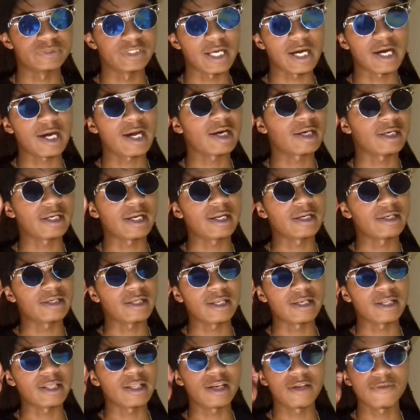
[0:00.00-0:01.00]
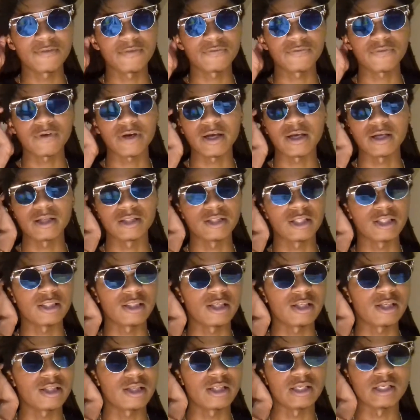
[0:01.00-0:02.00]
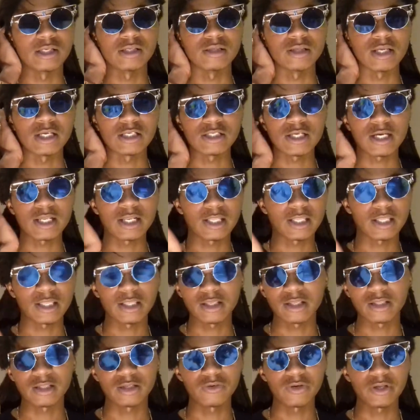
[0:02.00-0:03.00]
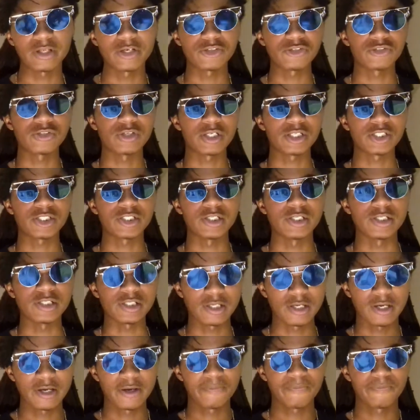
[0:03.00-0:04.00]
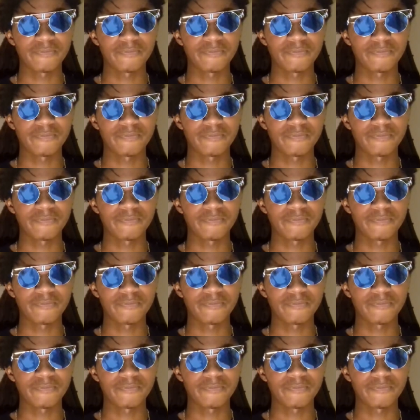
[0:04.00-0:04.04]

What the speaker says: They didn't even fight. They didn't. They just had like little introductions.